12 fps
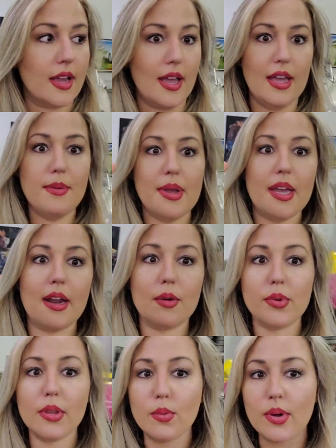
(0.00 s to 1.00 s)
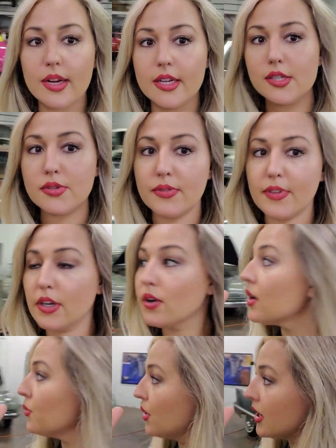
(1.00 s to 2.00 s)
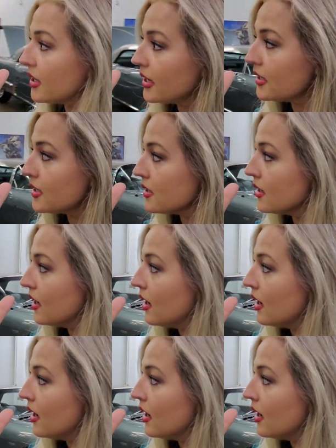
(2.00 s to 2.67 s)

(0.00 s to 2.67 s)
hey man, I really want a history video on one of these,